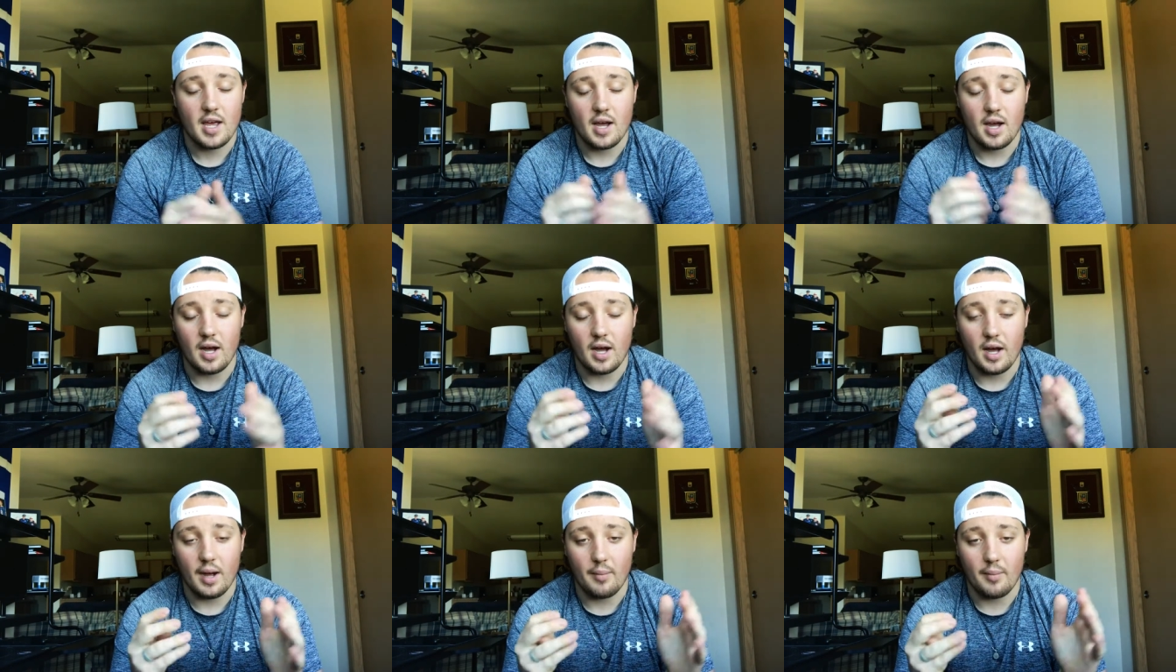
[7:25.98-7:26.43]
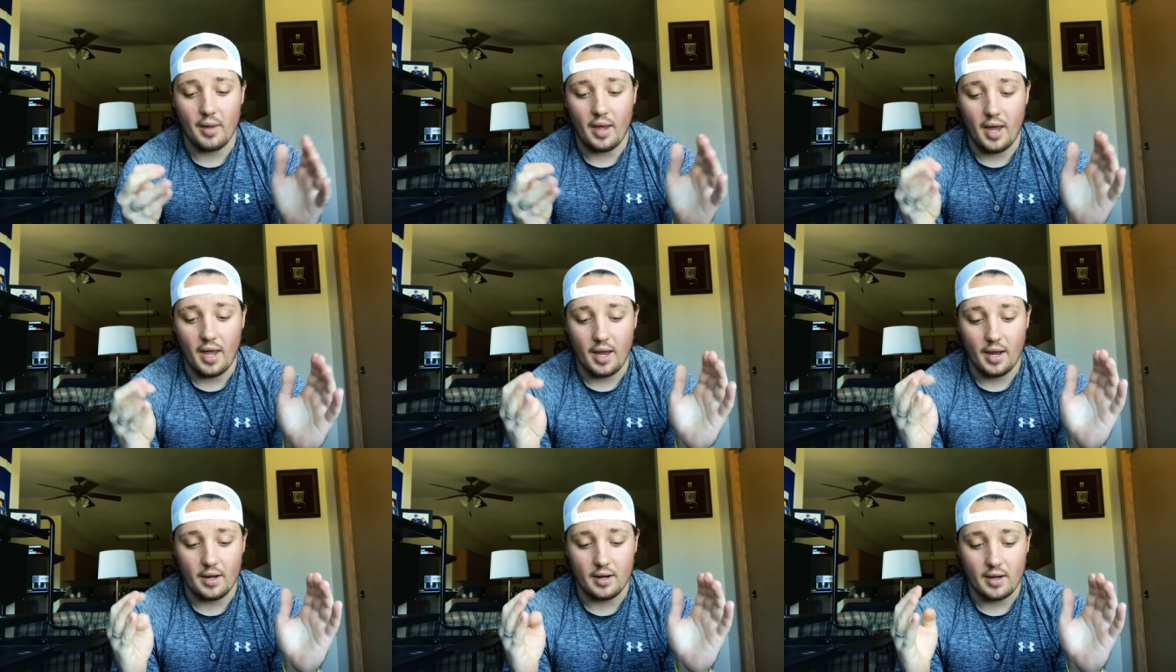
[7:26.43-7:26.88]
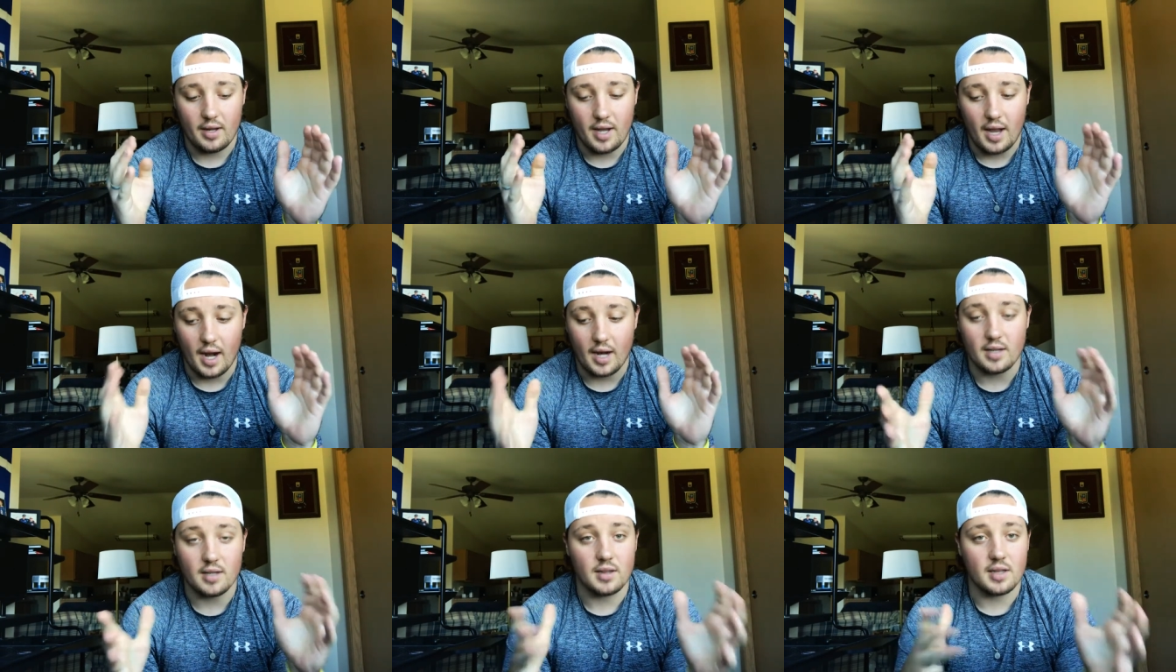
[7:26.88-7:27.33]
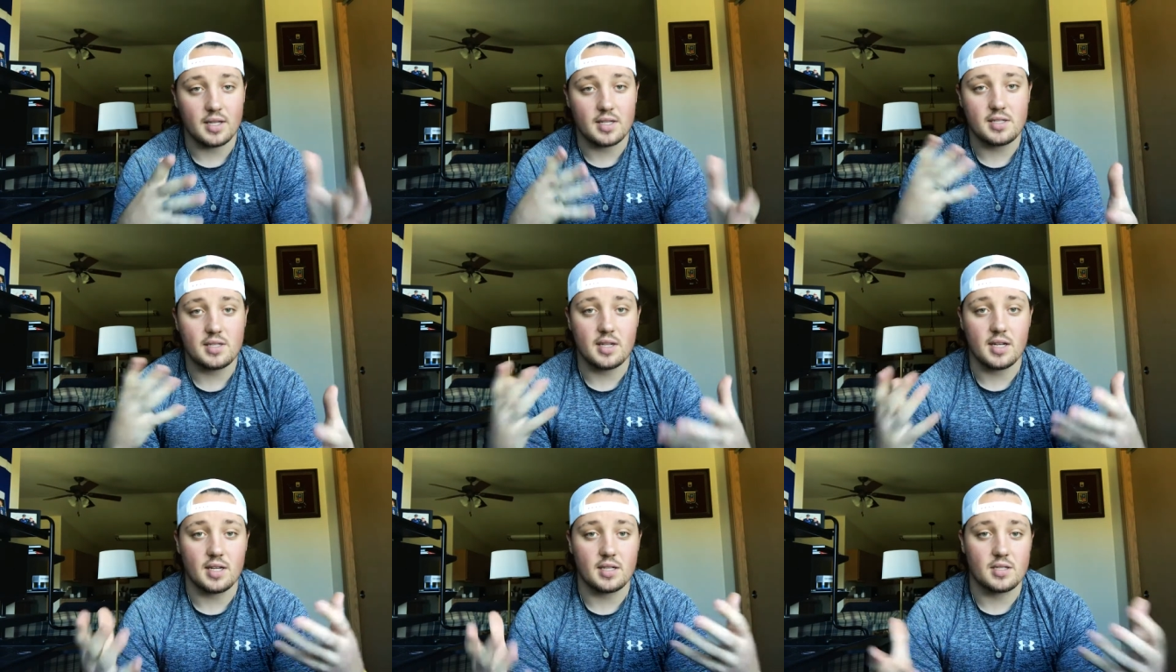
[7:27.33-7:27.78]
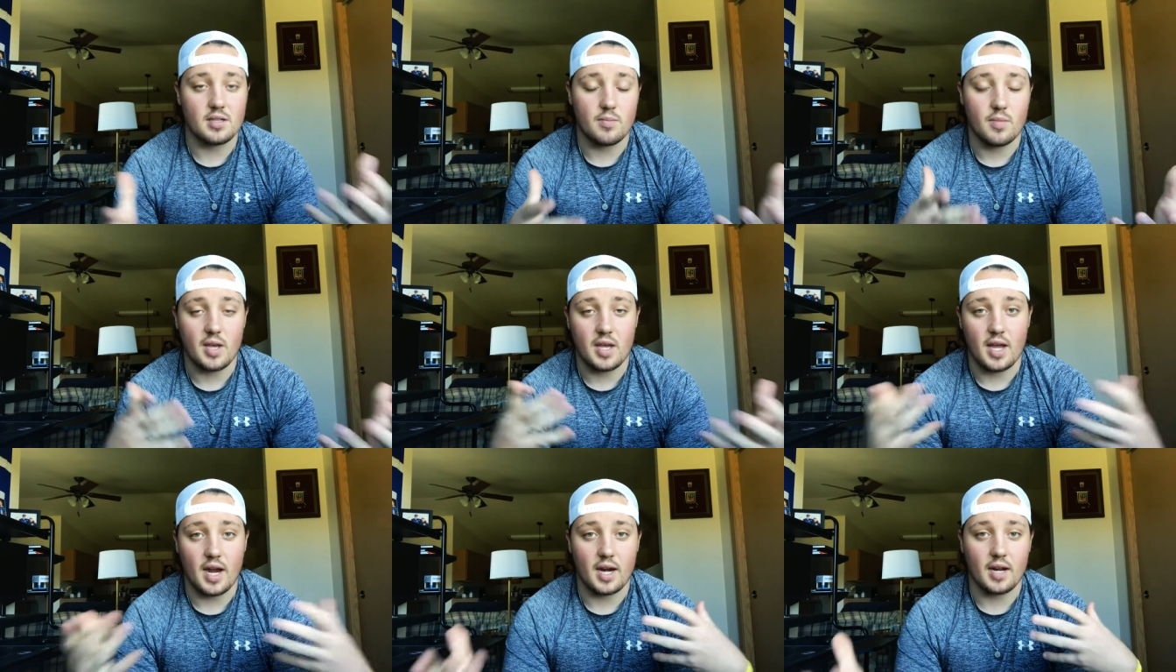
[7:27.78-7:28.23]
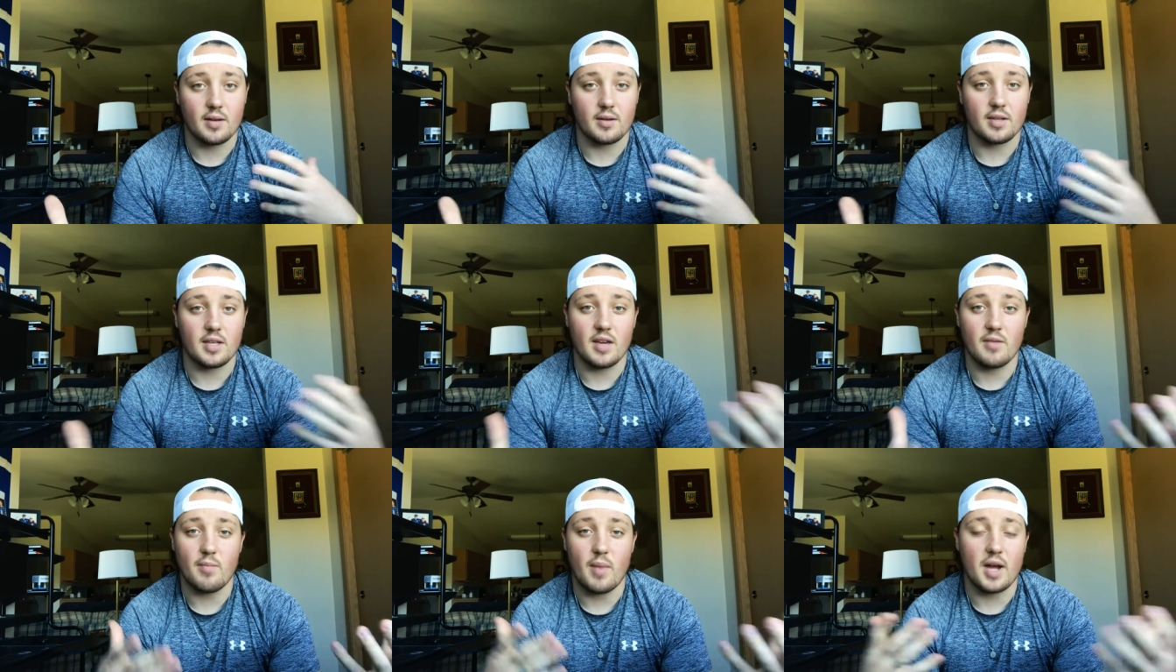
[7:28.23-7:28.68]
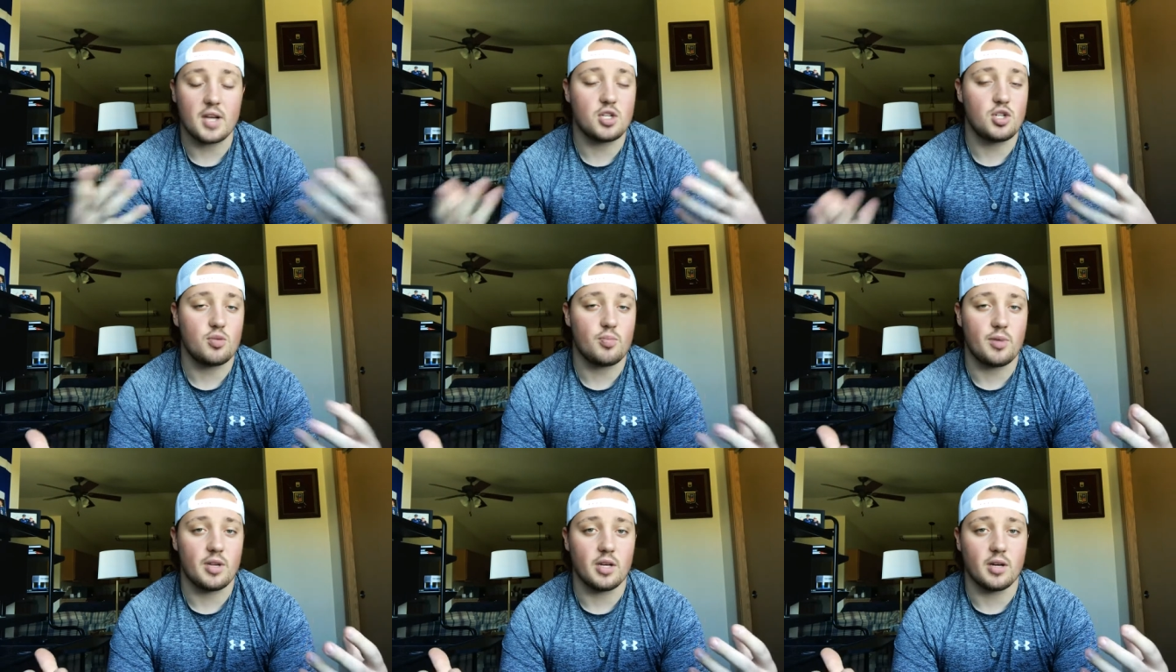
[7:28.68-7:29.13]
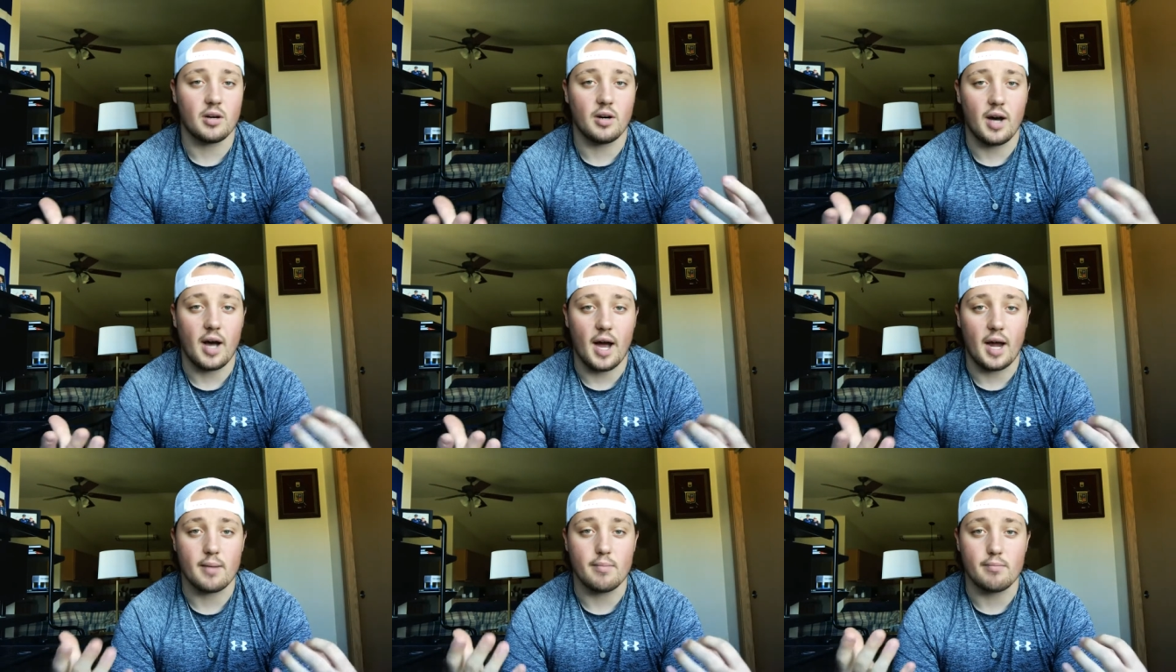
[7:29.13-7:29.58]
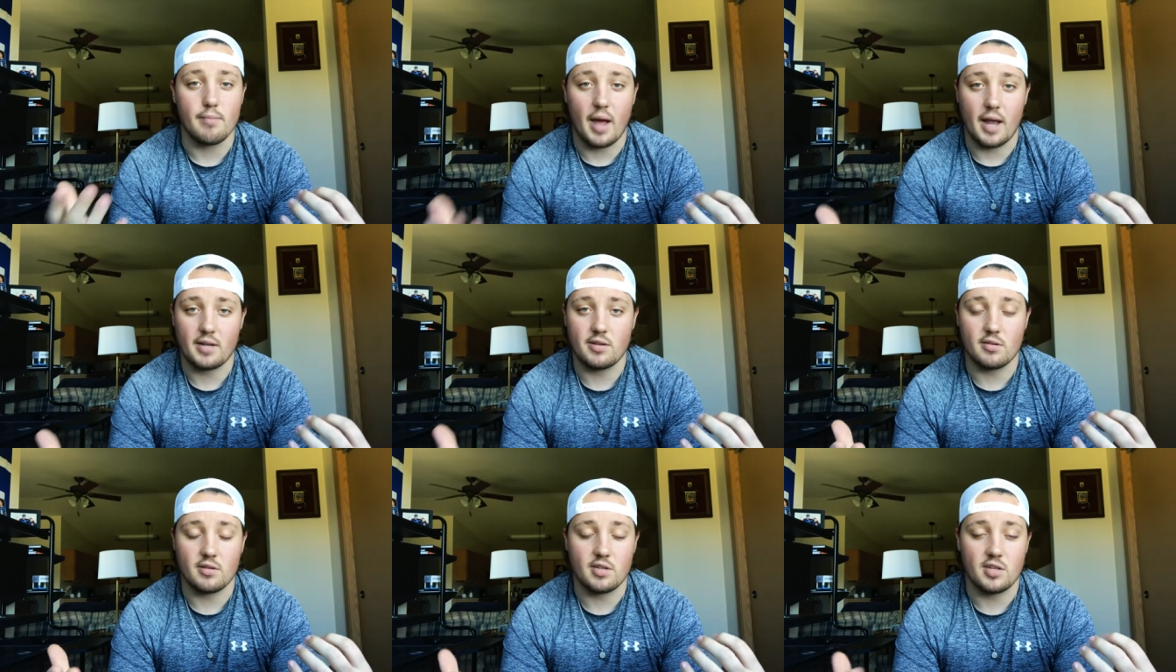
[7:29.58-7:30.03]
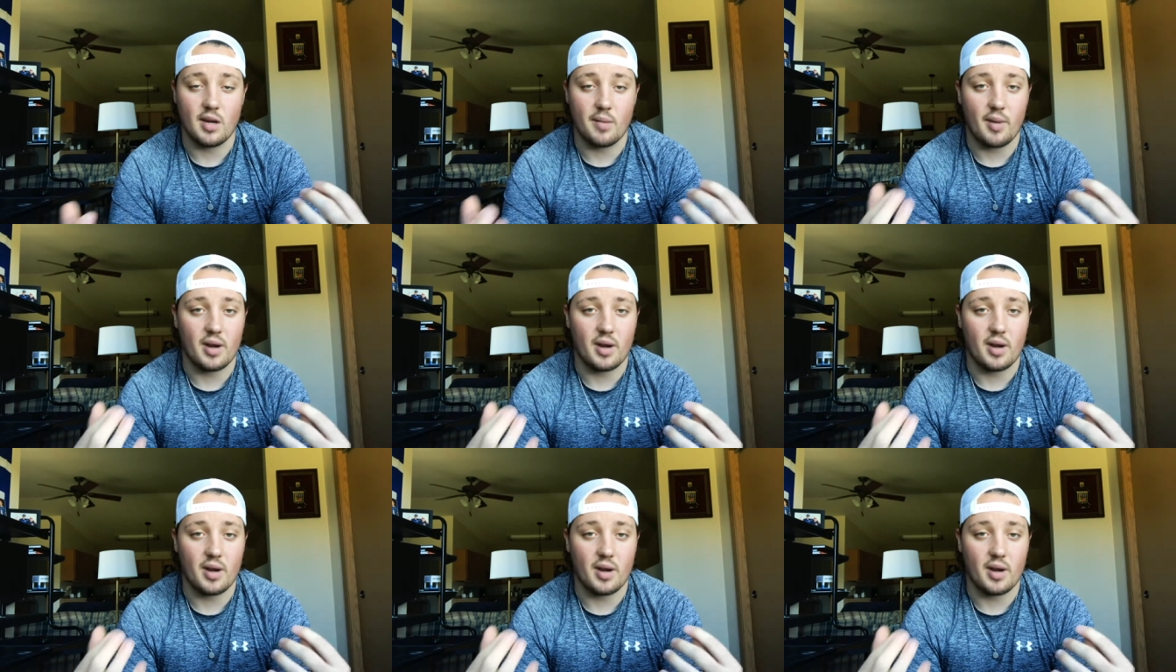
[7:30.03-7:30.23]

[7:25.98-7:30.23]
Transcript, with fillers: um, and kind of listening to me kind of give my spiel on mentorship.